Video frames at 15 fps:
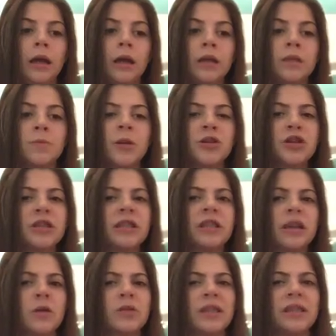Especially since
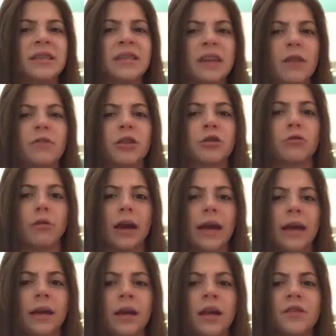I was in 7th
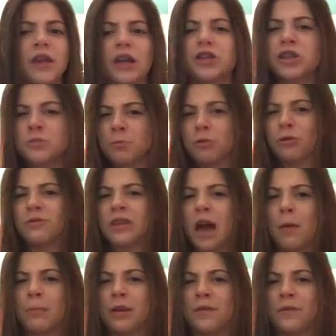grade, that just proves
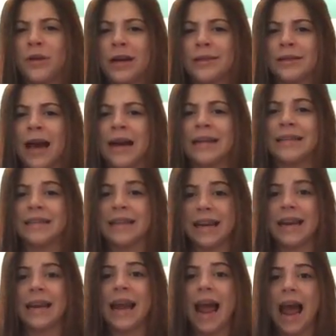how many friends I
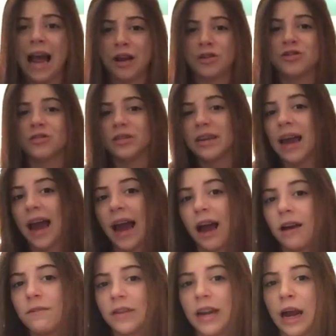didn't actually
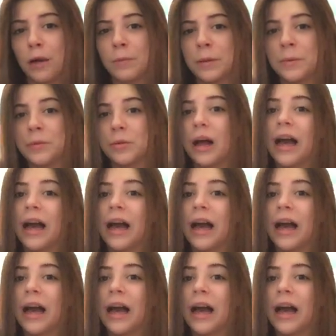have and how many people